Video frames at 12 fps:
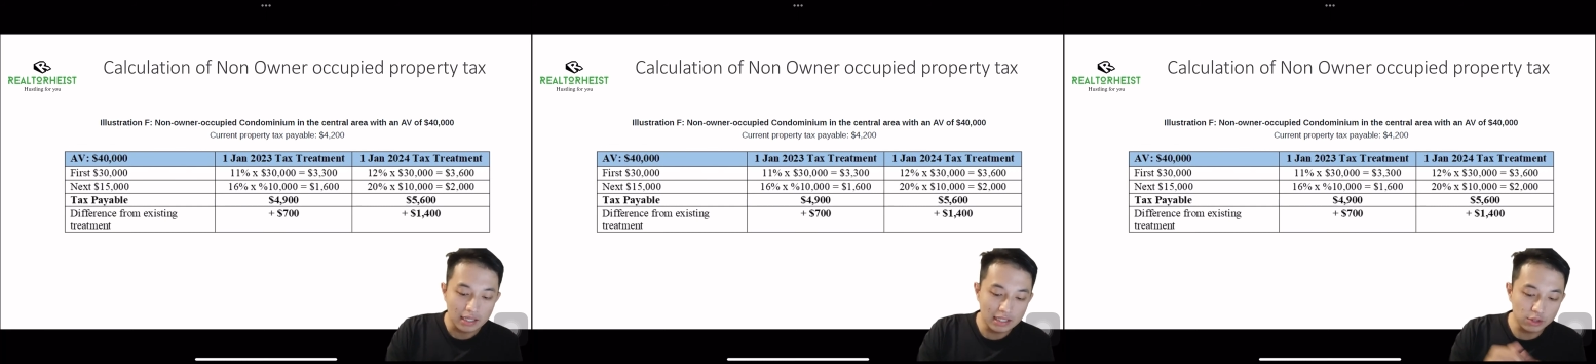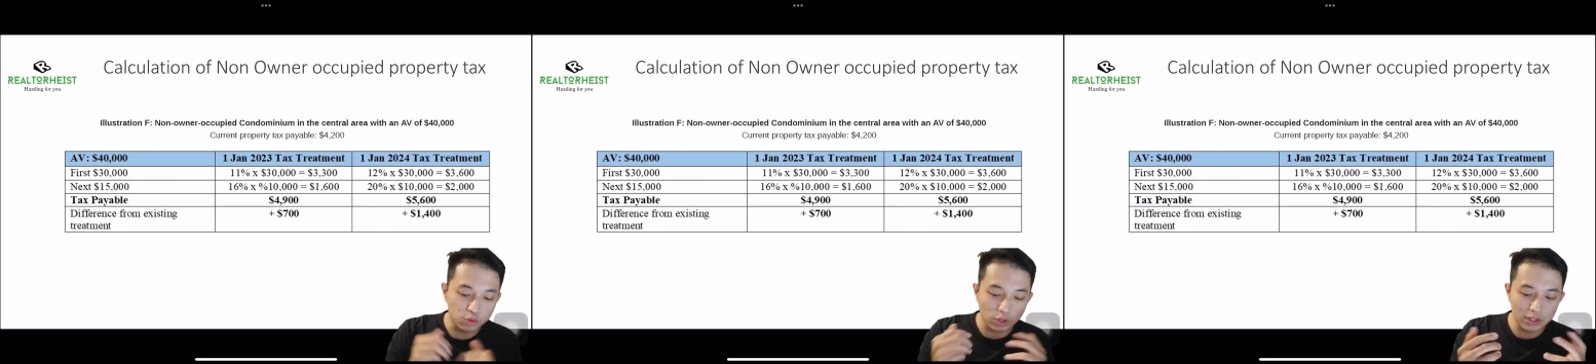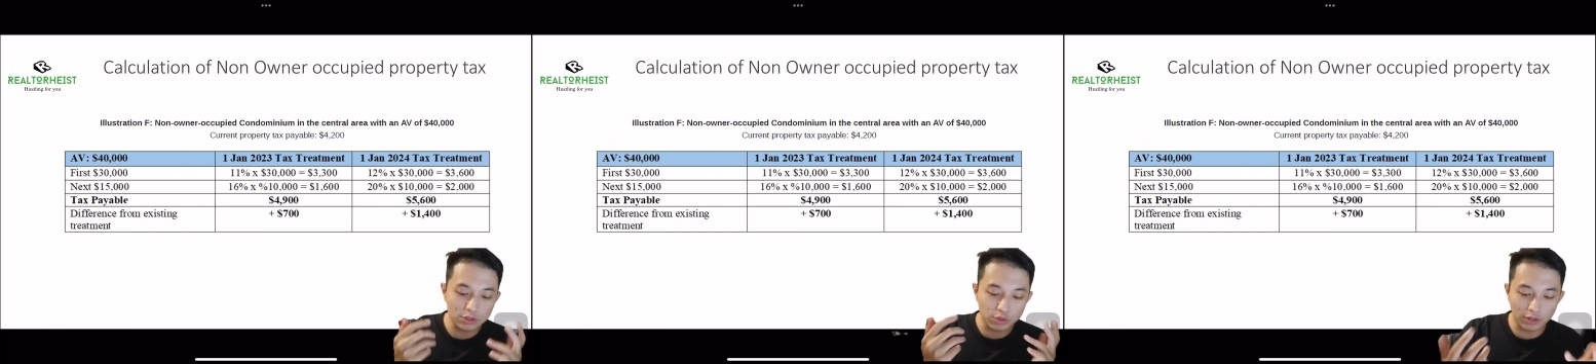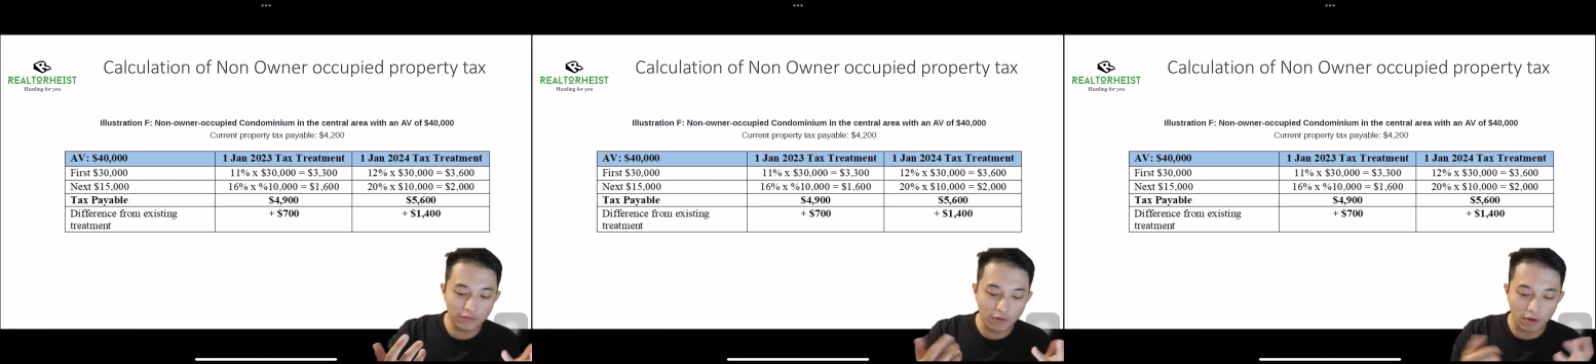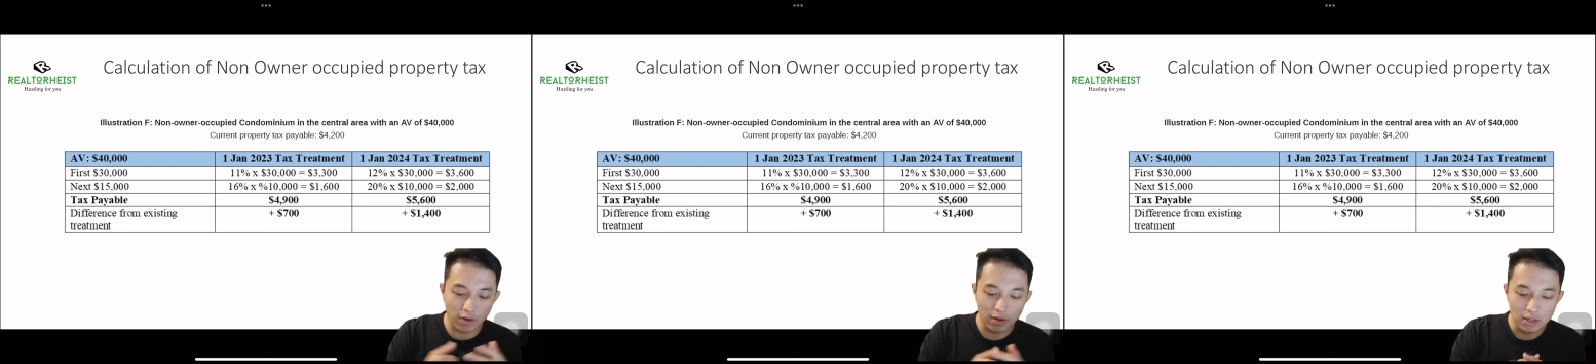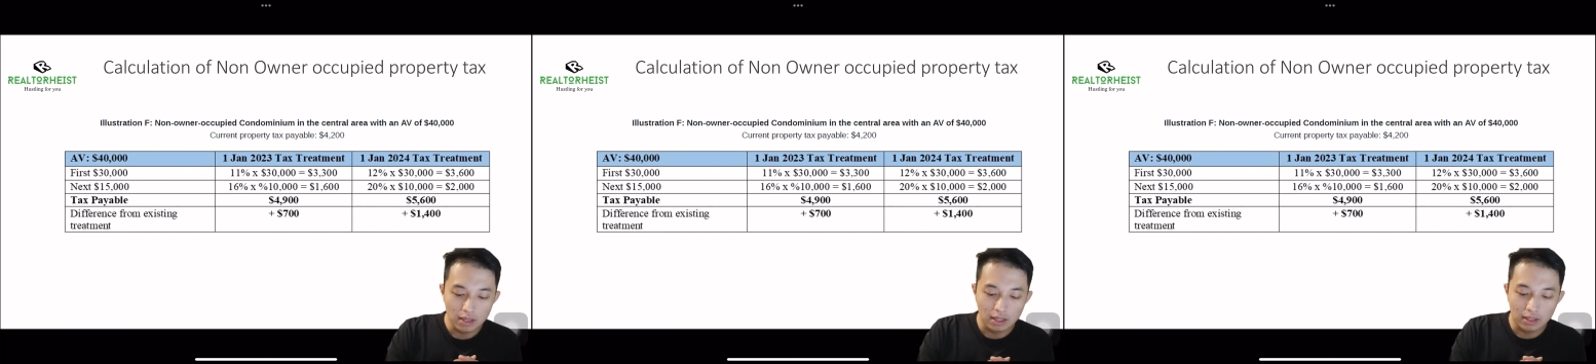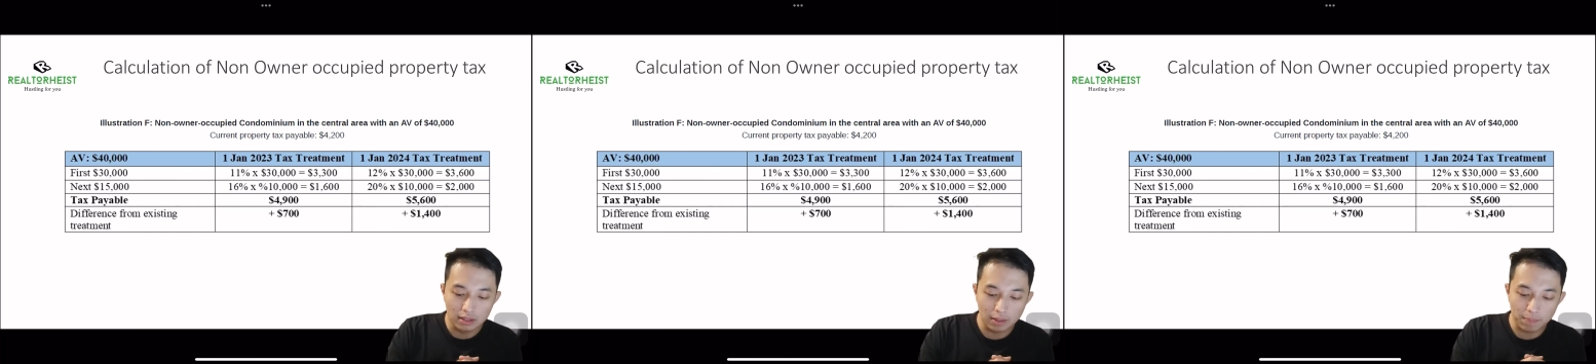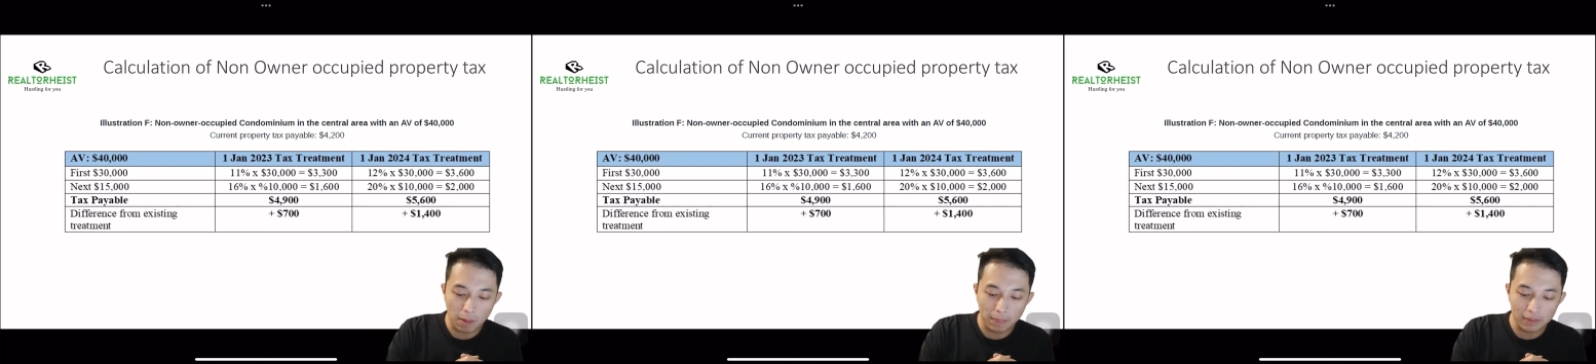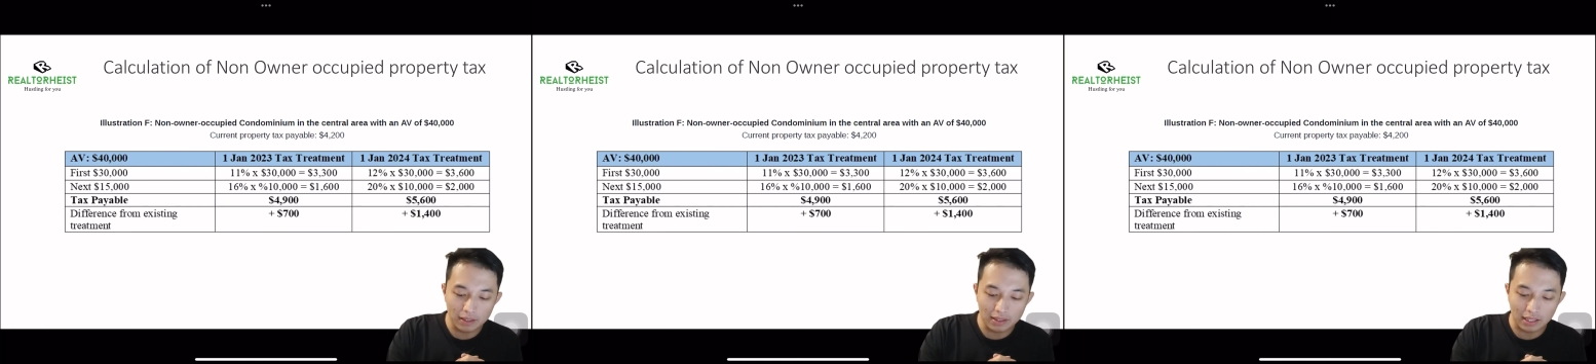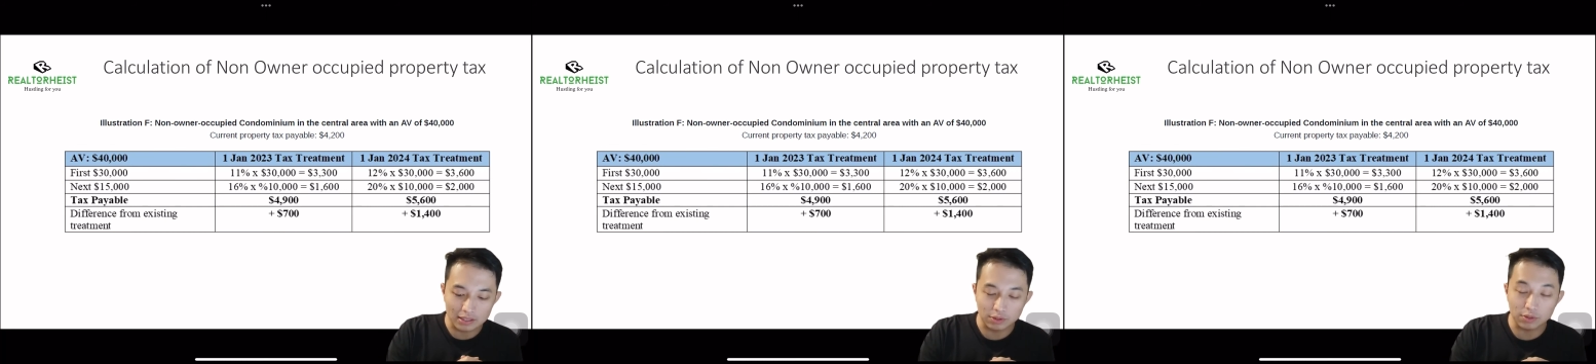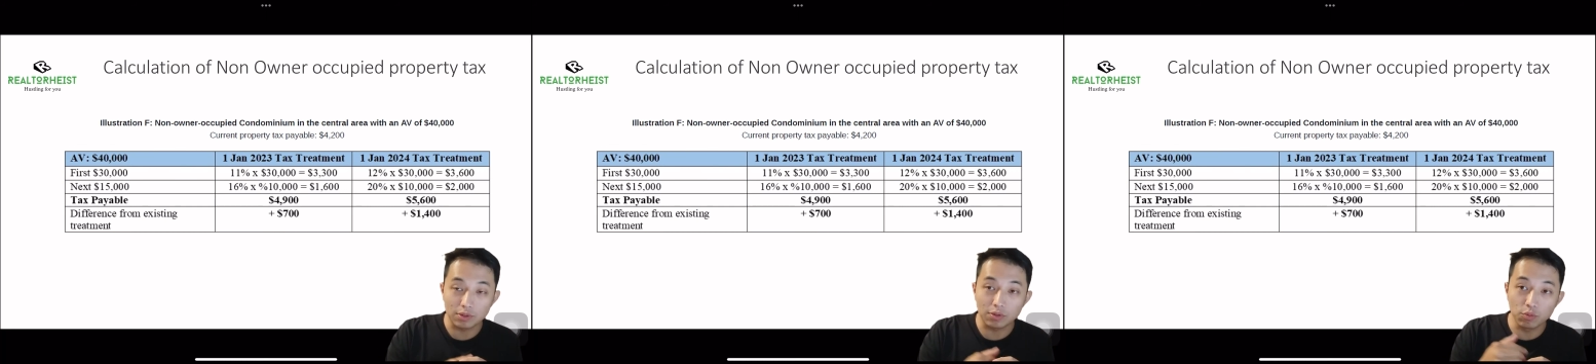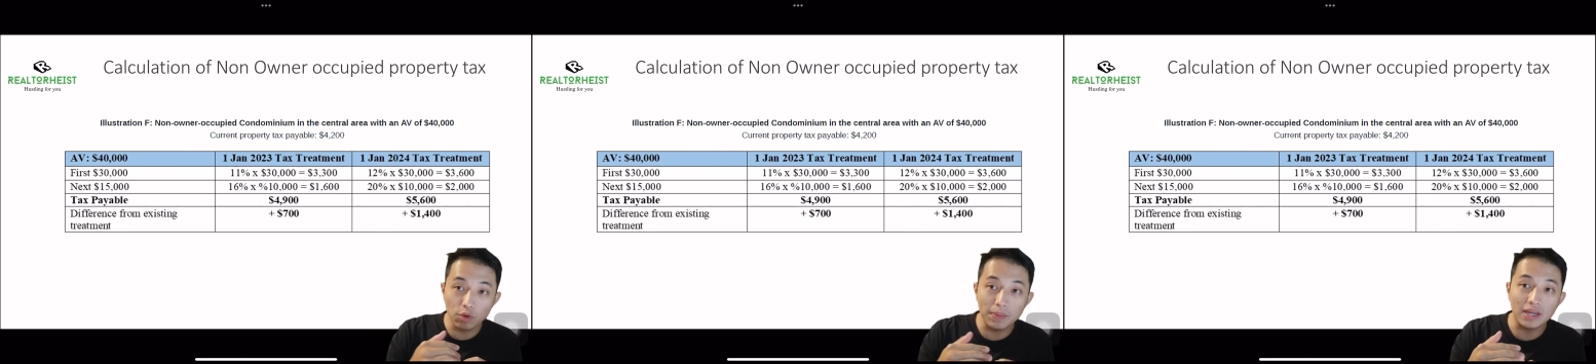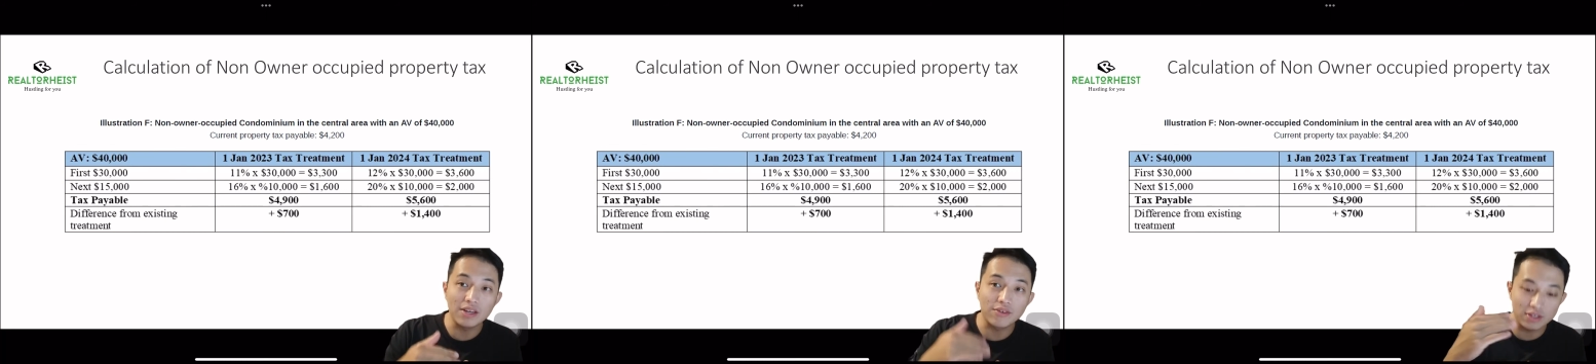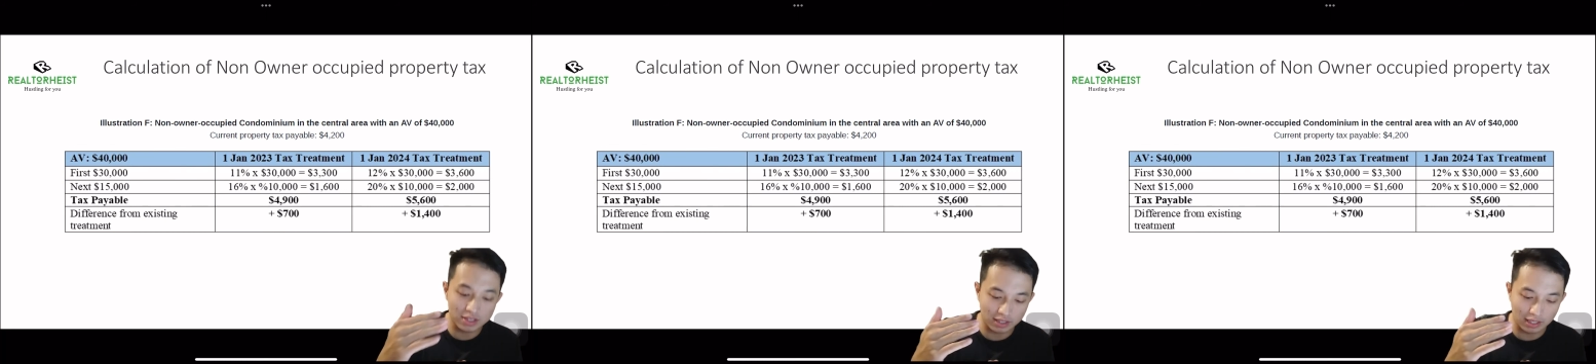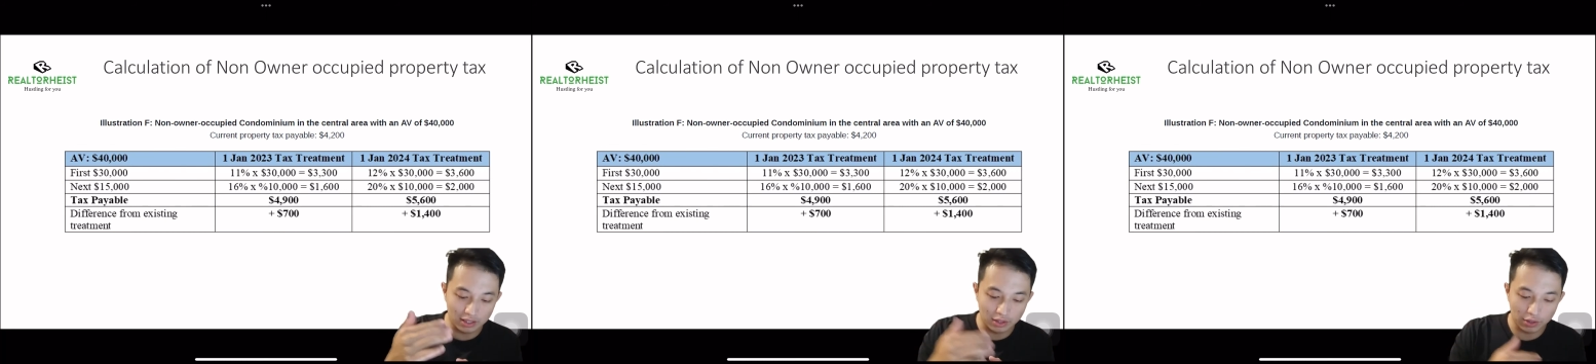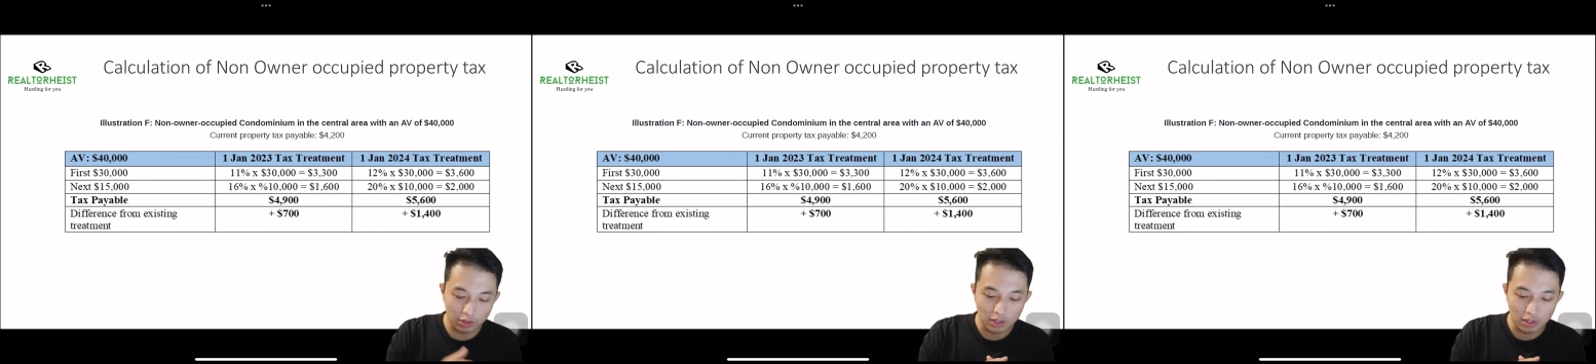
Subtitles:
In 2024, the property tax will be increased again.